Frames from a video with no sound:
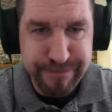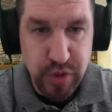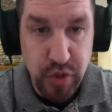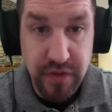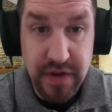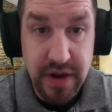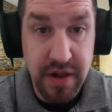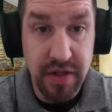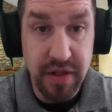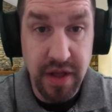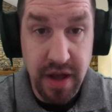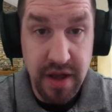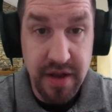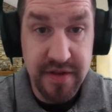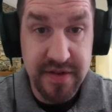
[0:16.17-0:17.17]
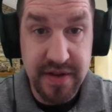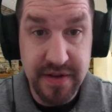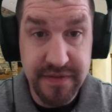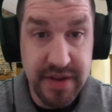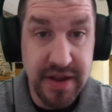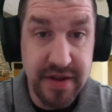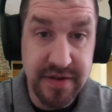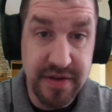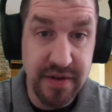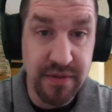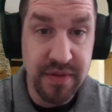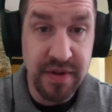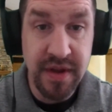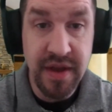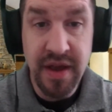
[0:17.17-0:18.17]
we've got a lot of stuff to get to.
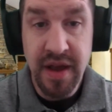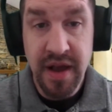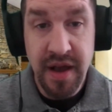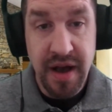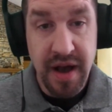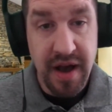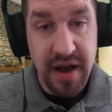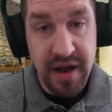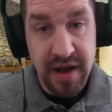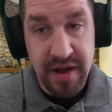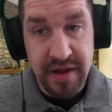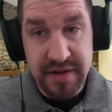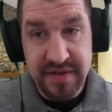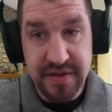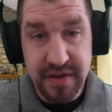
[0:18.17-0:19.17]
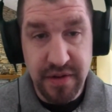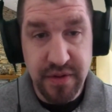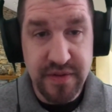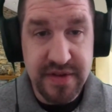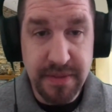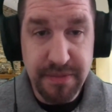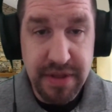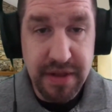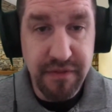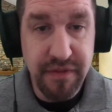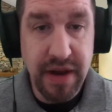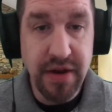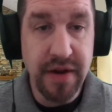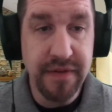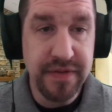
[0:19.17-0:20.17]
Uh, so, something
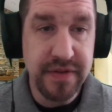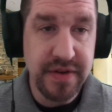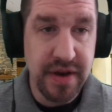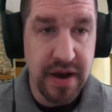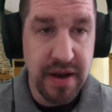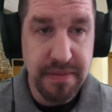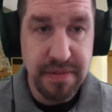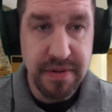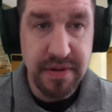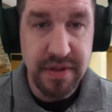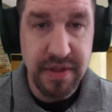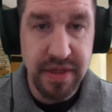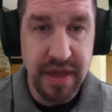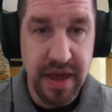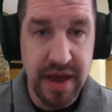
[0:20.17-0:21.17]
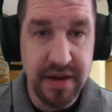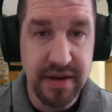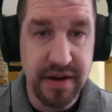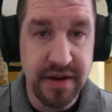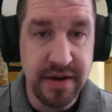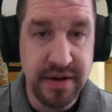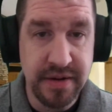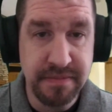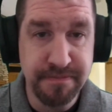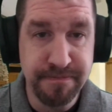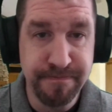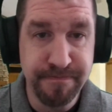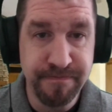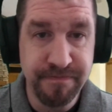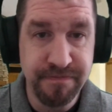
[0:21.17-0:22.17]
right off the top that um,
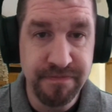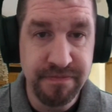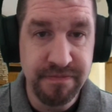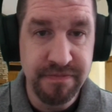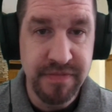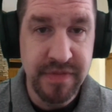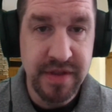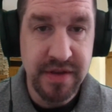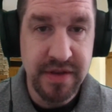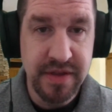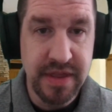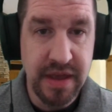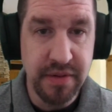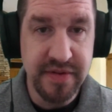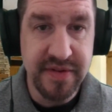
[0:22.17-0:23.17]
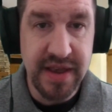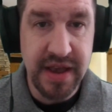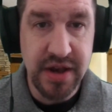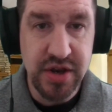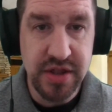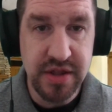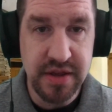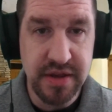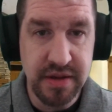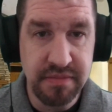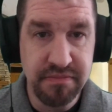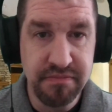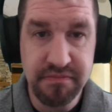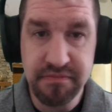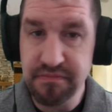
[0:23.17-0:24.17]
that was actually,
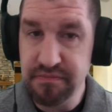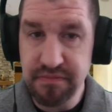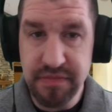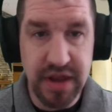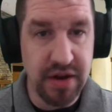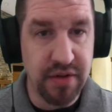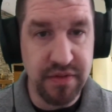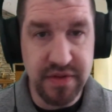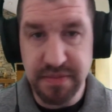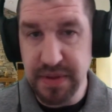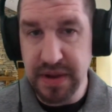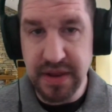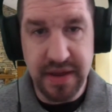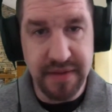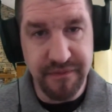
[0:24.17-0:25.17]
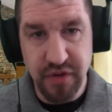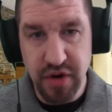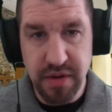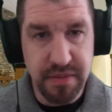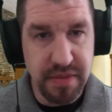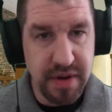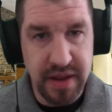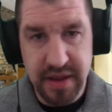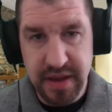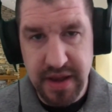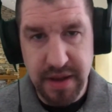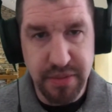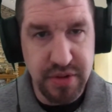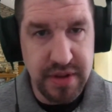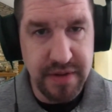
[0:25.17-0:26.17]
you know, it's been confirmed by a
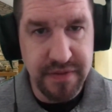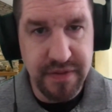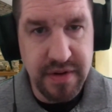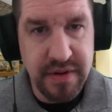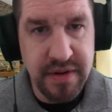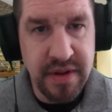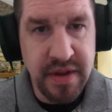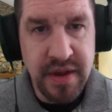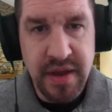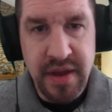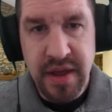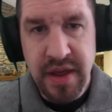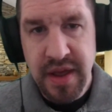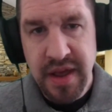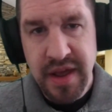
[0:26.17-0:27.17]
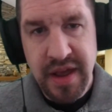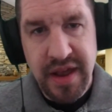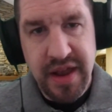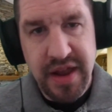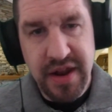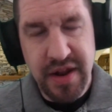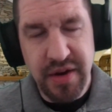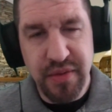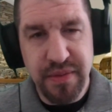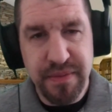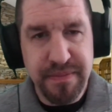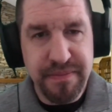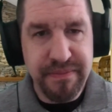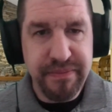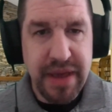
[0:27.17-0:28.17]
couple different, you know,
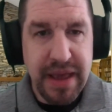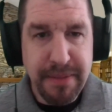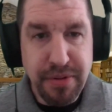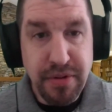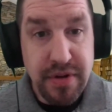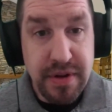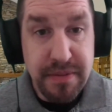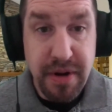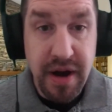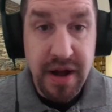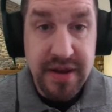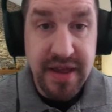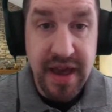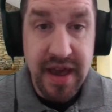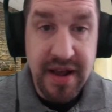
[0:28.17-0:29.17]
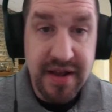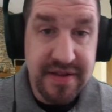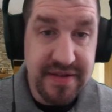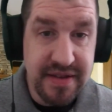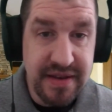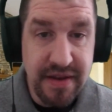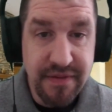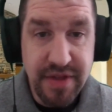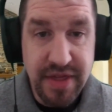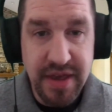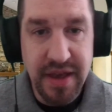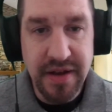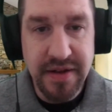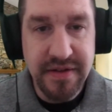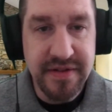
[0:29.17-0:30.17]
people and podcasts and everything
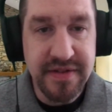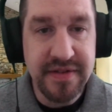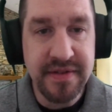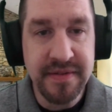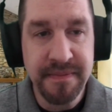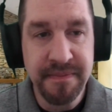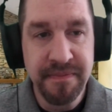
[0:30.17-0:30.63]
else